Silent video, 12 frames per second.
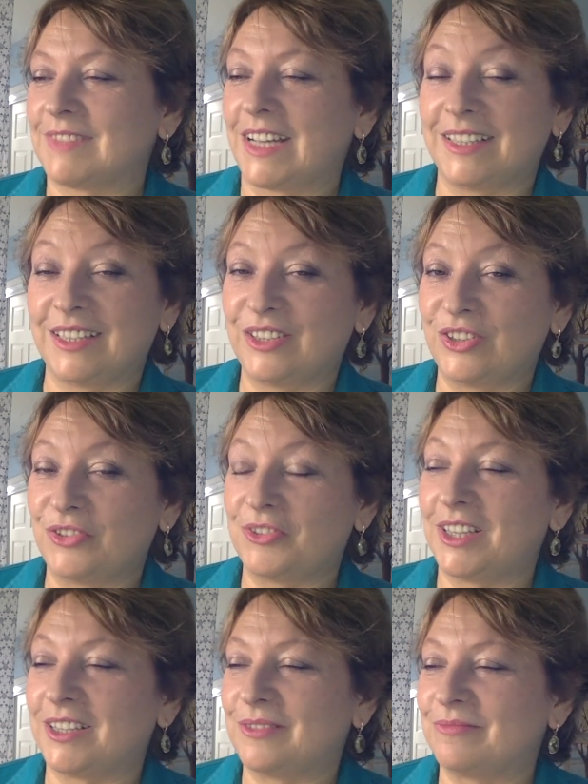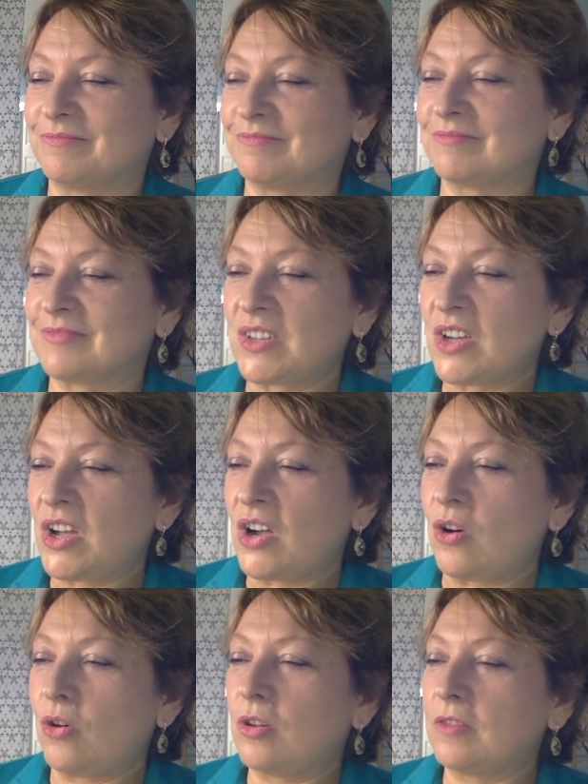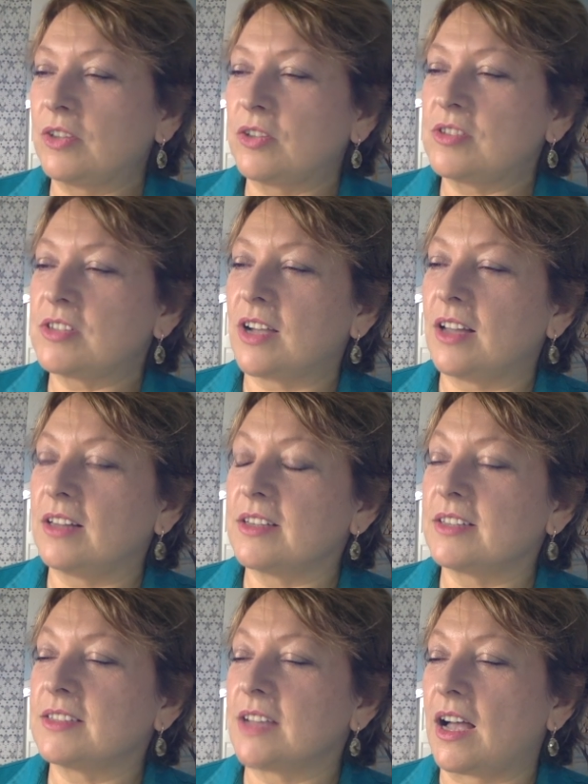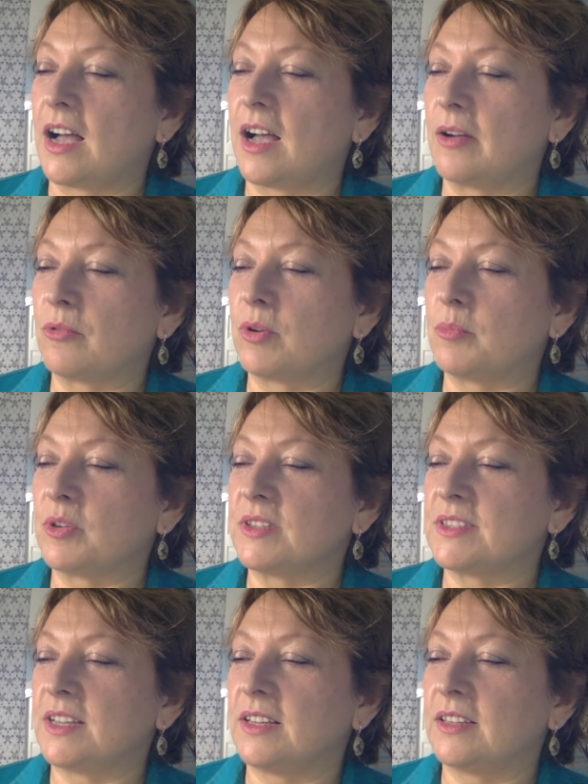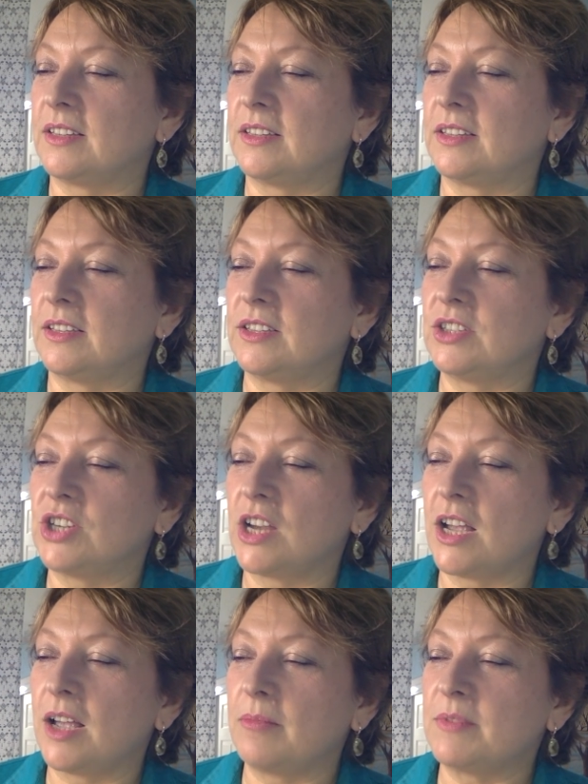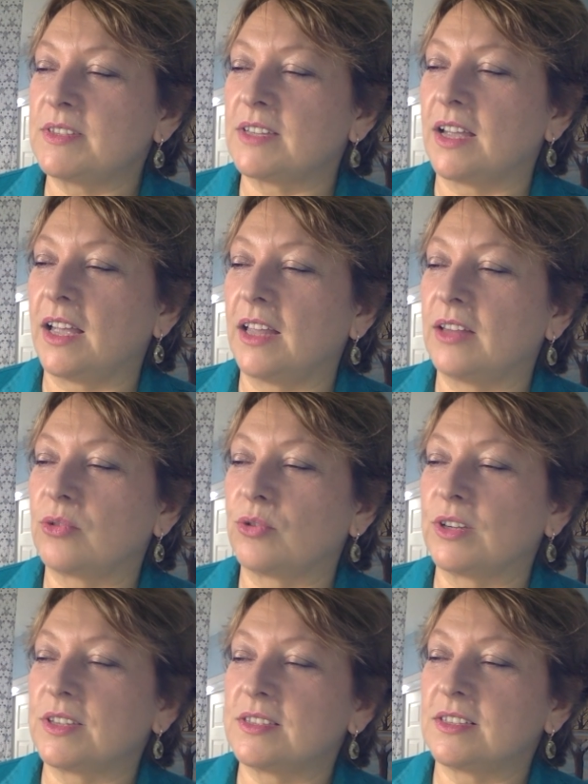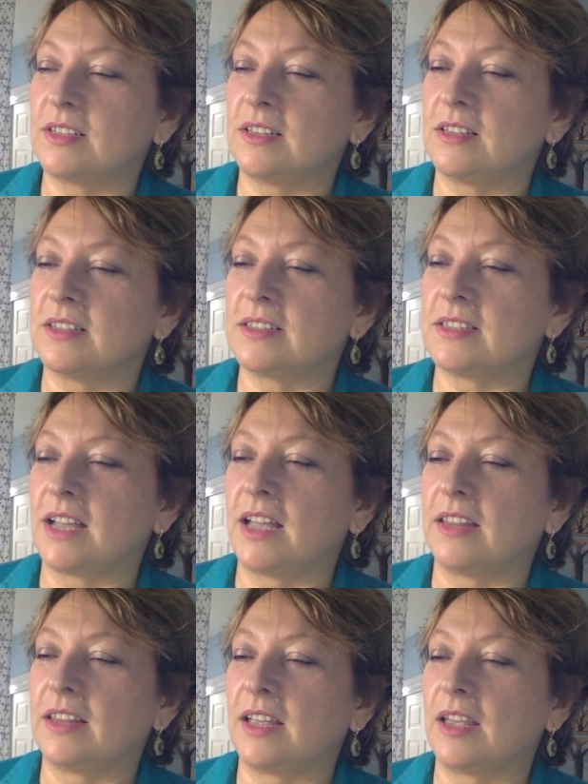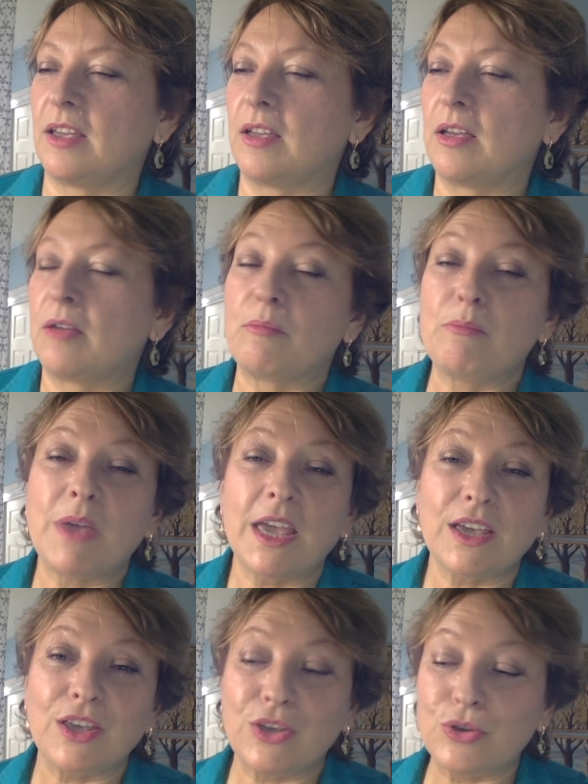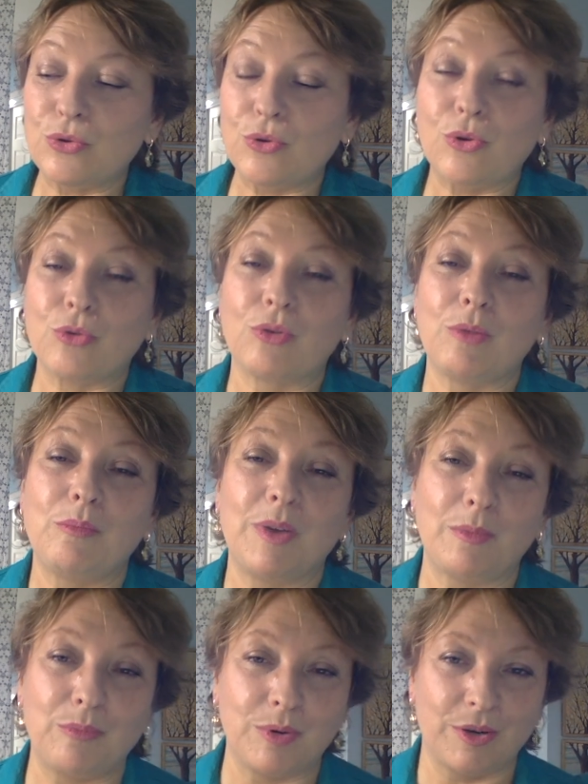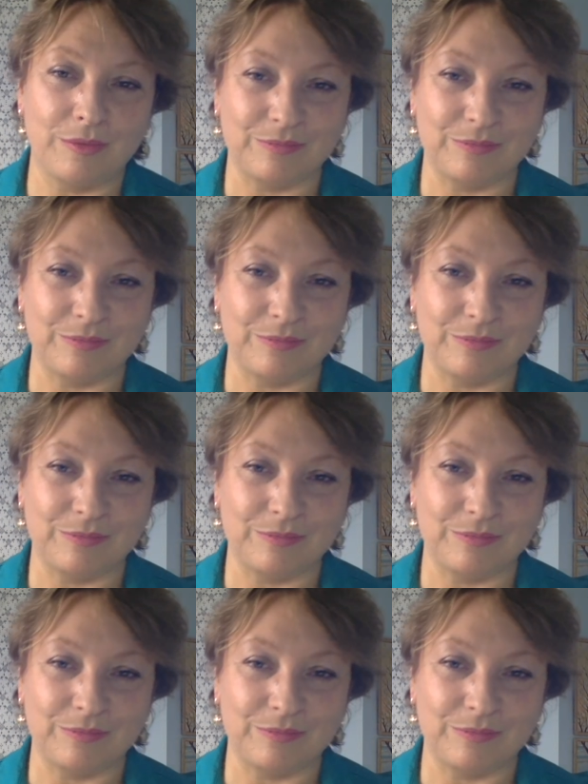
I didn't know that. All of those colors are represented in gems and crystals, and they make you remember.